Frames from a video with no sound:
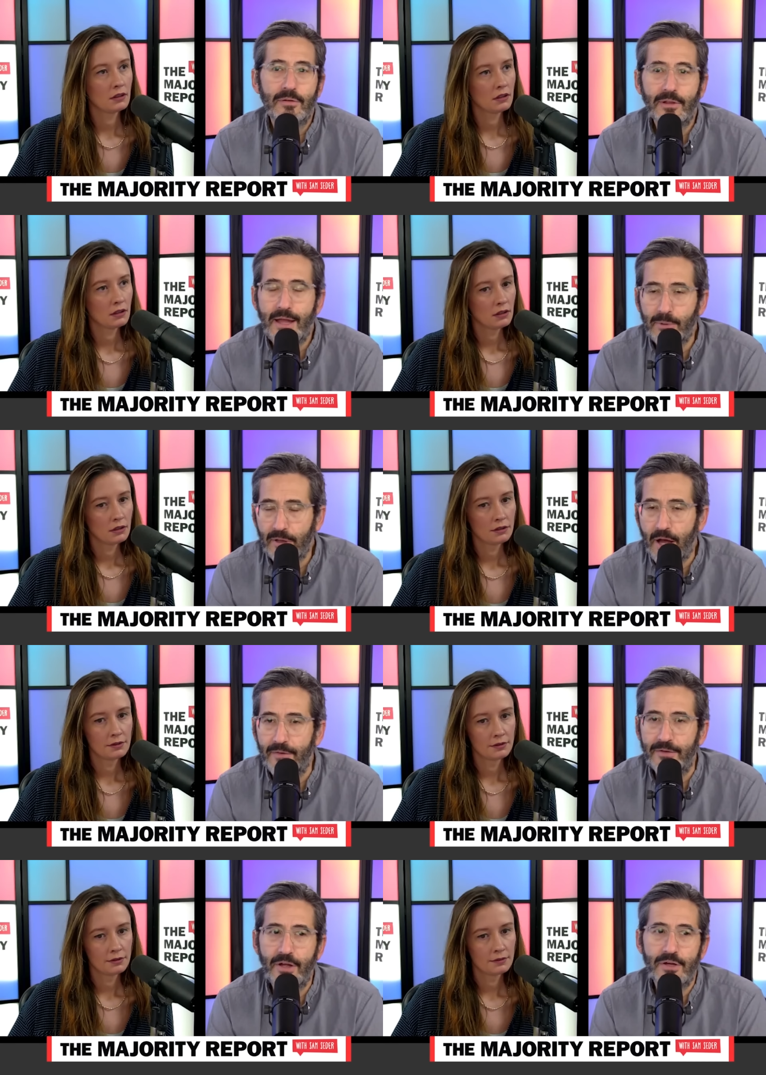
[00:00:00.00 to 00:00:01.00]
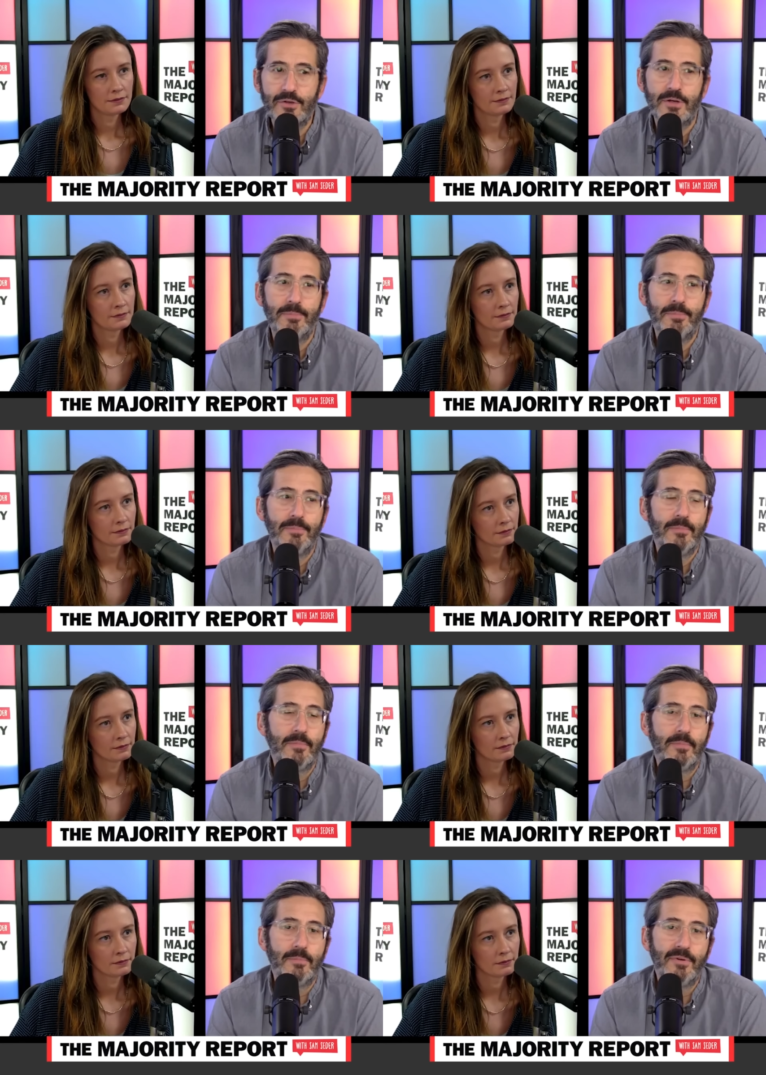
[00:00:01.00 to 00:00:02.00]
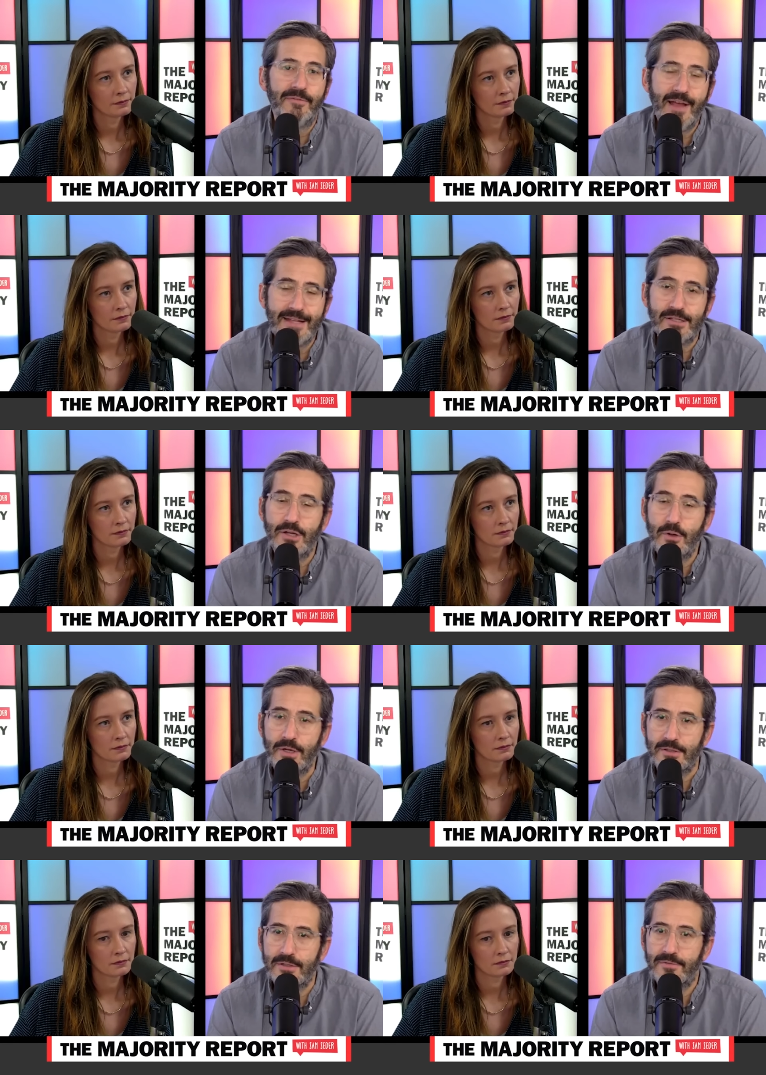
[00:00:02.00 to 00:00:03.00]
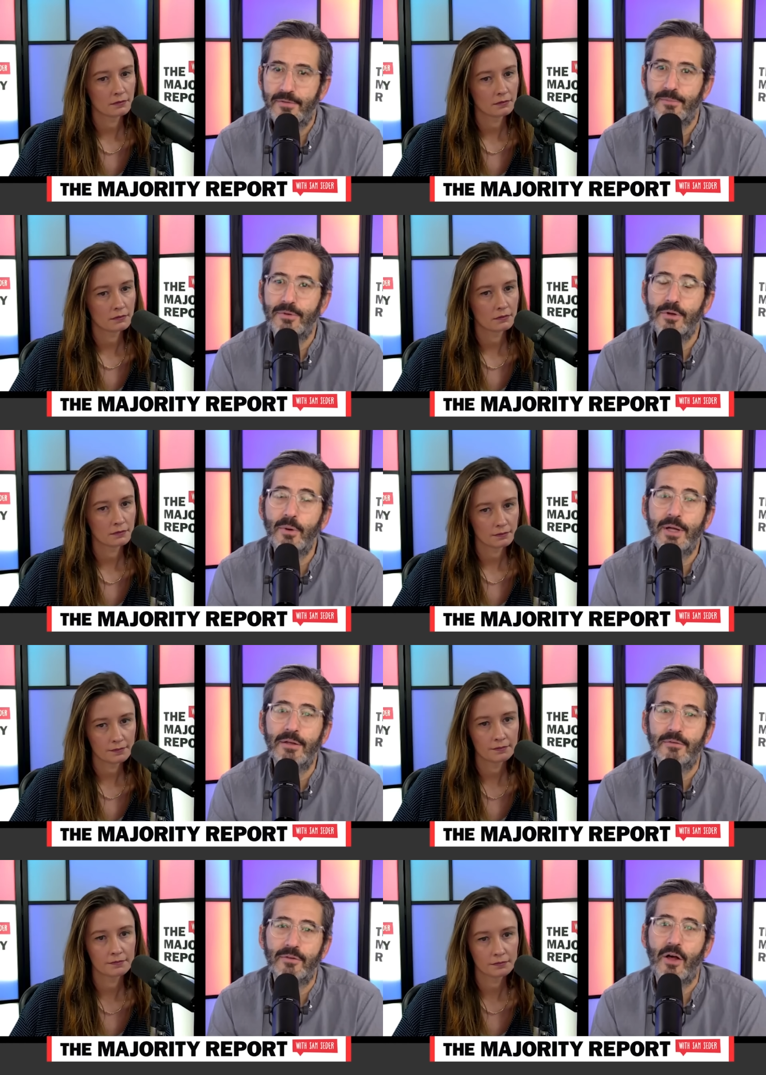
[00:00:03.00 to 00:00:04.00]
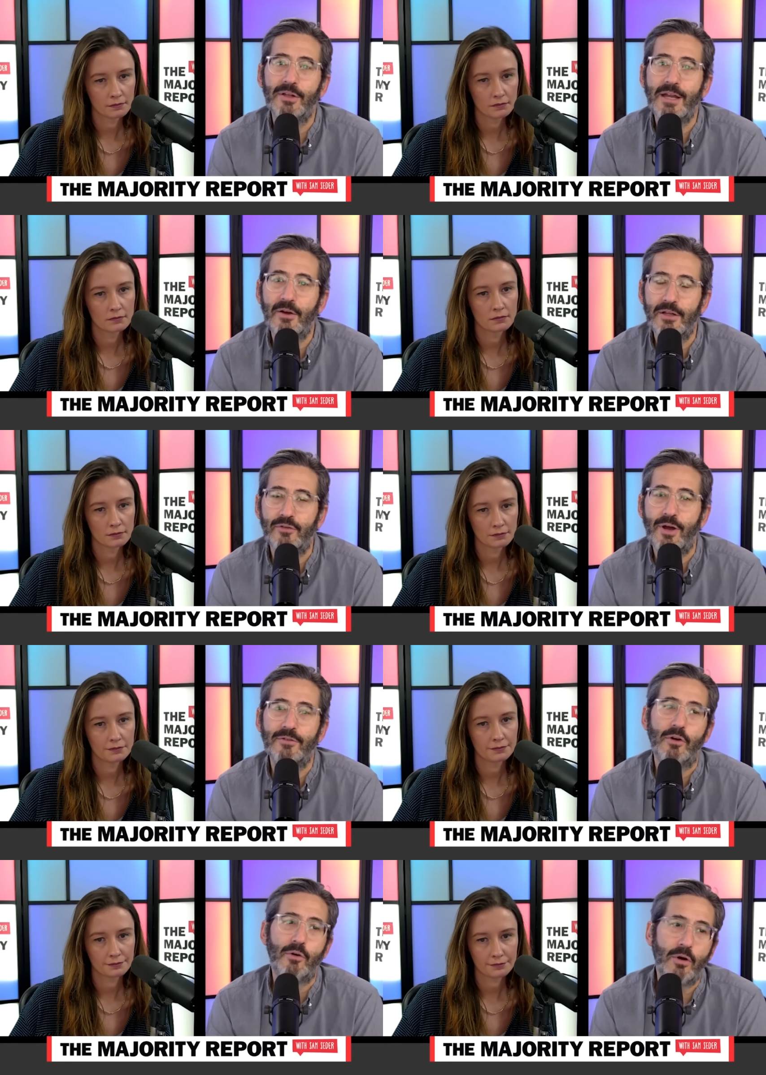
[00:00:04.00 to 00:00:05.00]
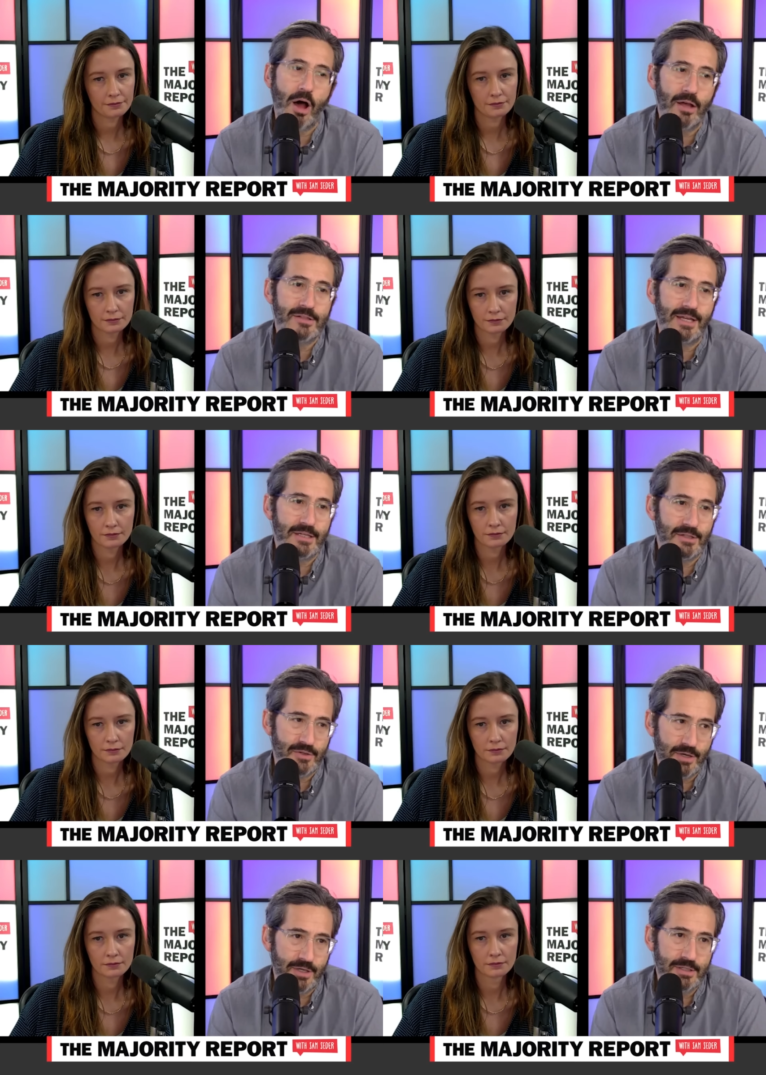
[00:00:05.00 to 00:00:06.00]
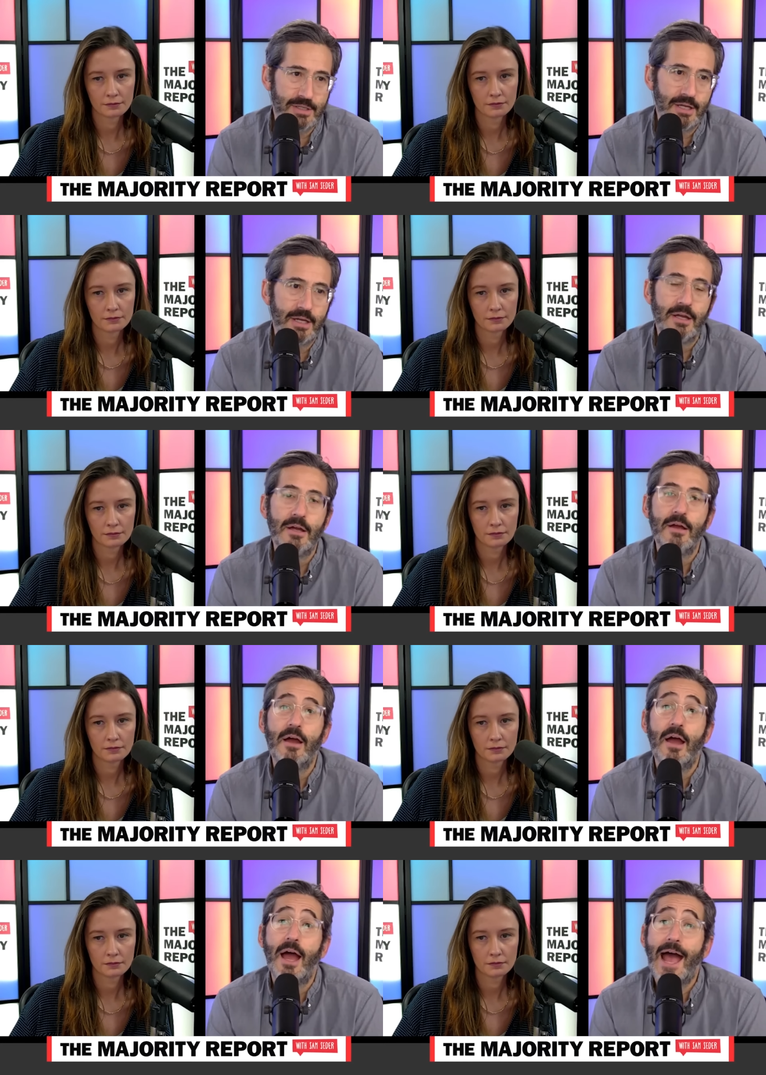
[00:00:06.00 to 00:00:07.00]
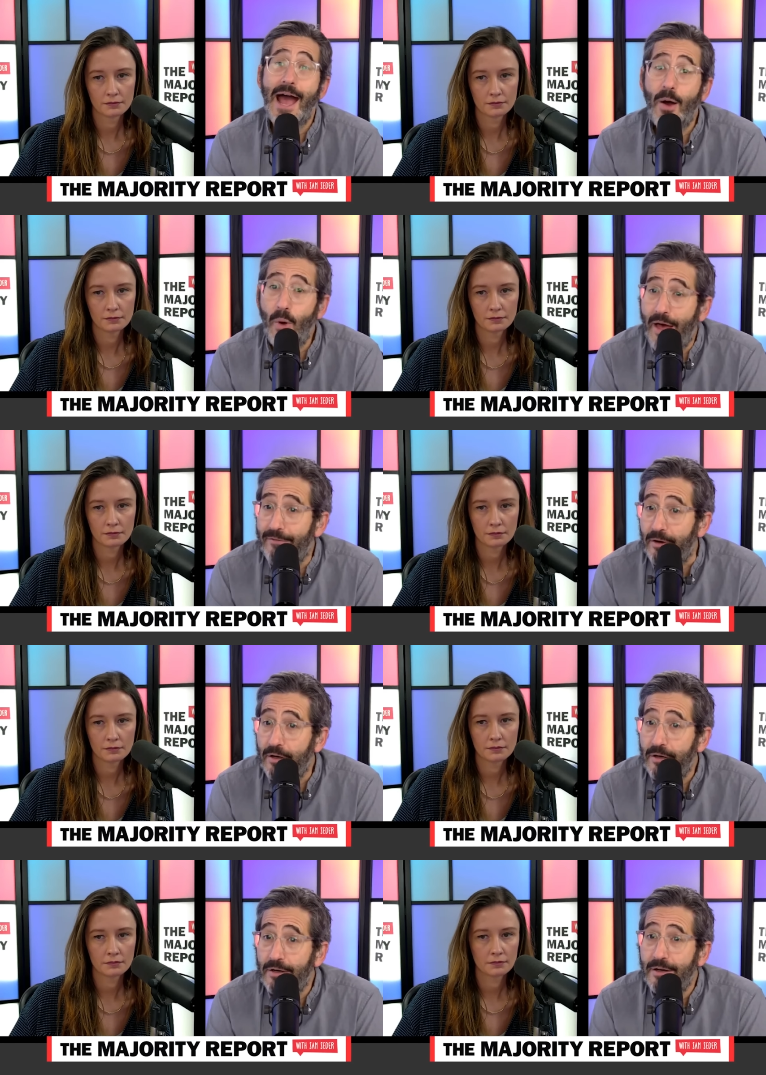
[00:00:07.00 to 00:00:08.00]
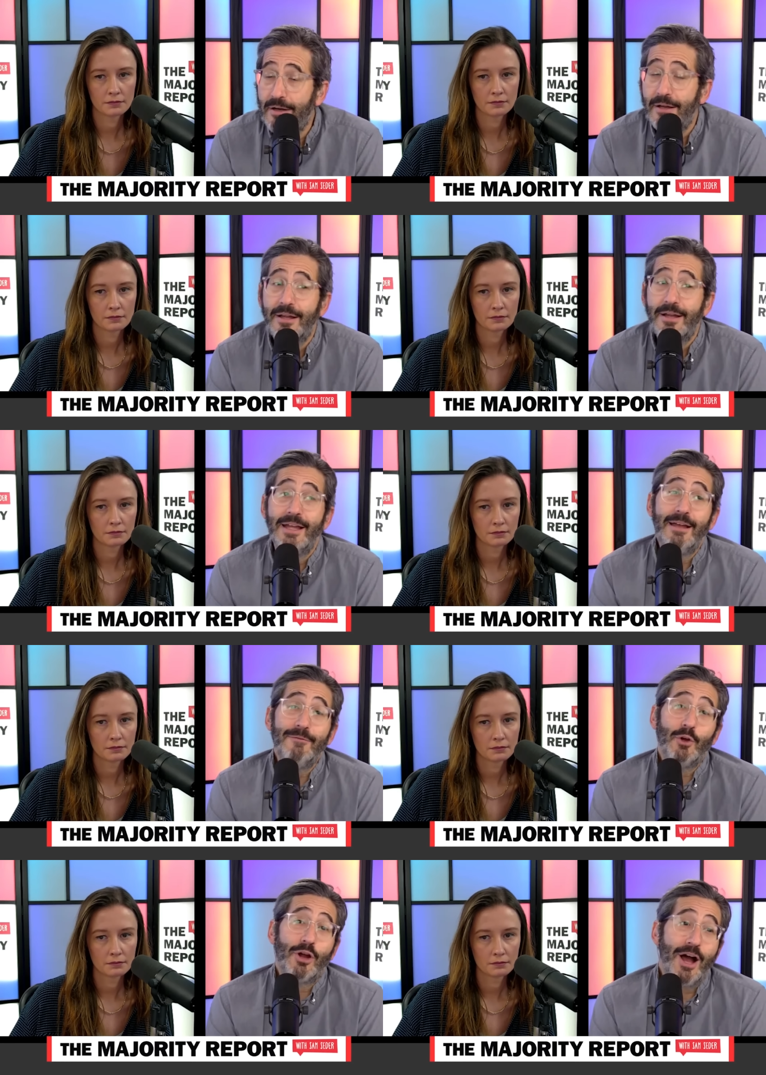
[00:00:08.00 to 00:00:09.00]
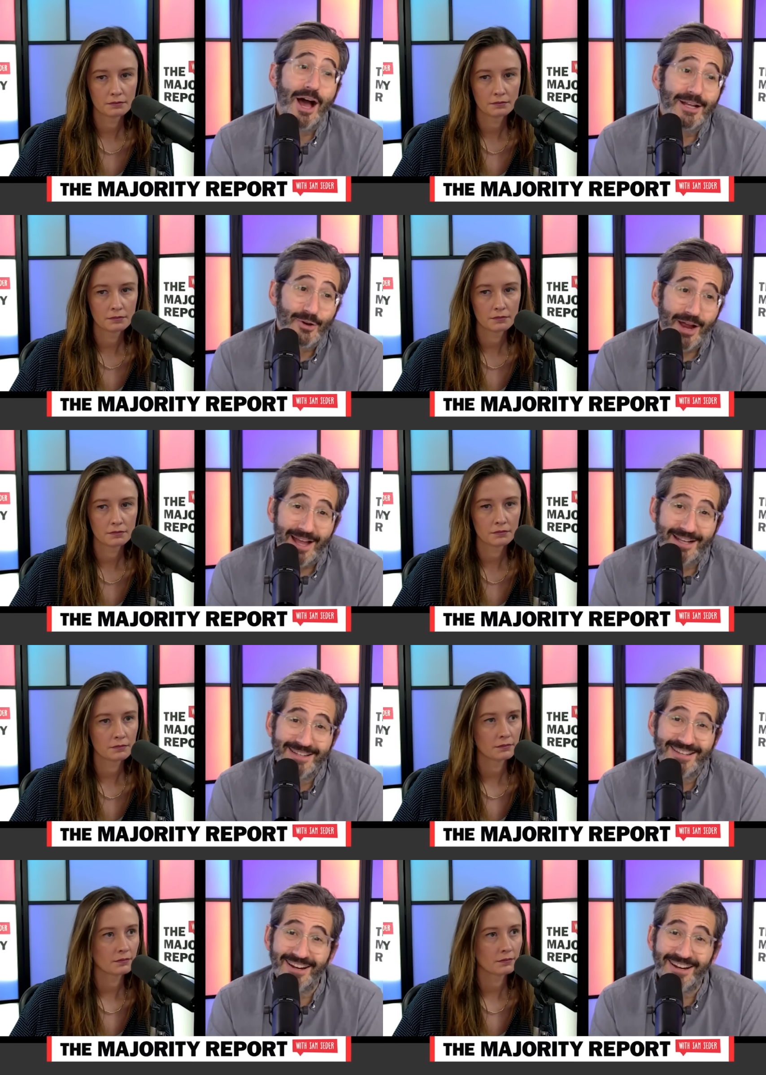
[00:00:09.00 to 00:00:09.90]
Speaker 1: labor law in this country prevents unions from doing solidarity strikes across industries. However, if your contracts